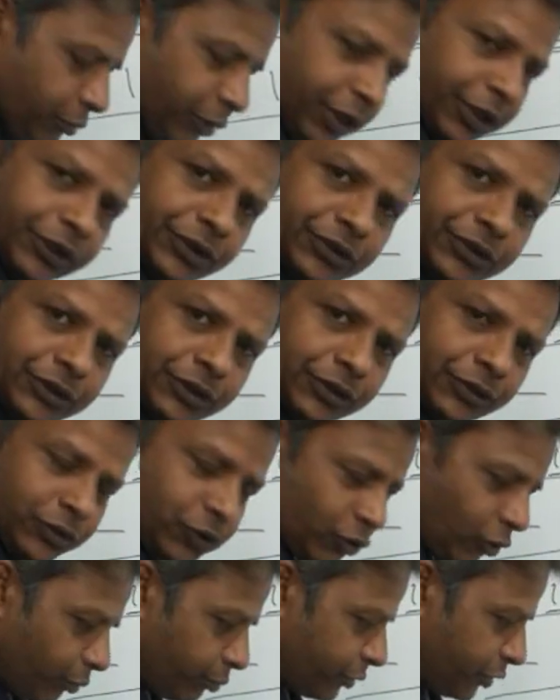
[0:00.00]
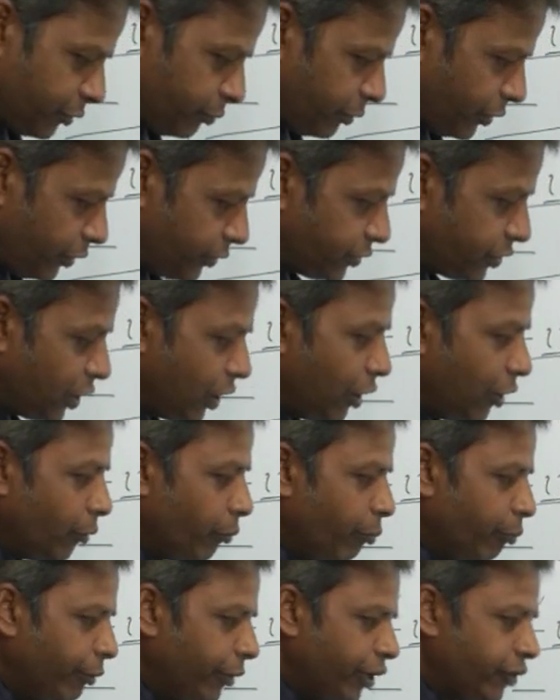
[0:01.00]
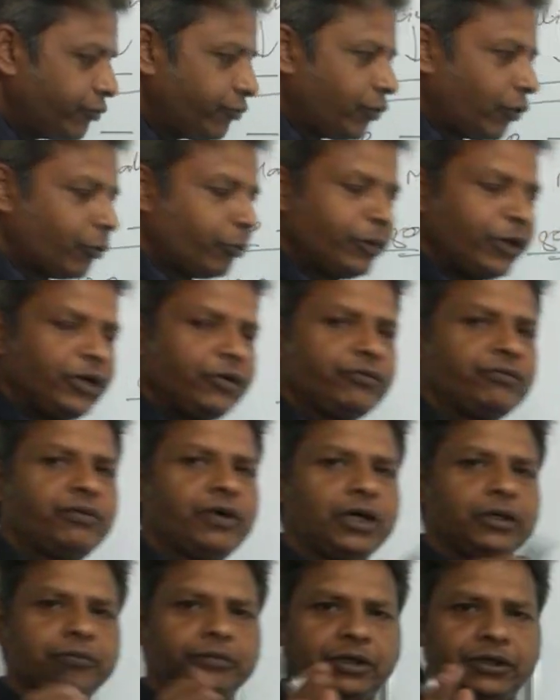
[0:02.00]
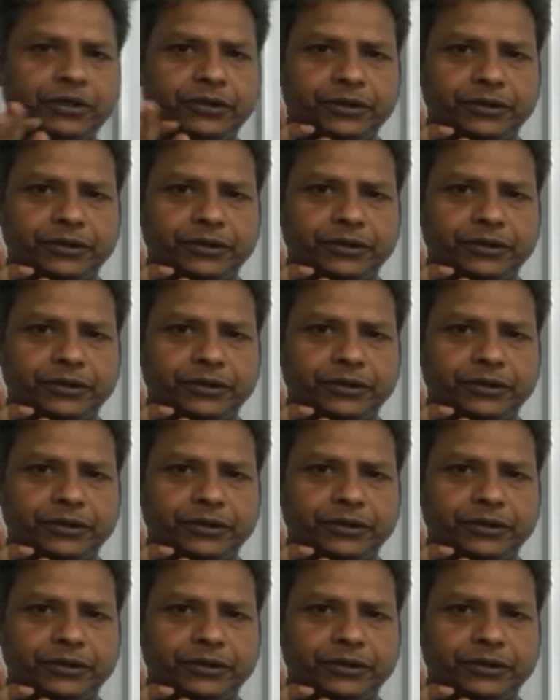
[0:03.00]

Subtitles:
medicine shopkeepers, metformin 500.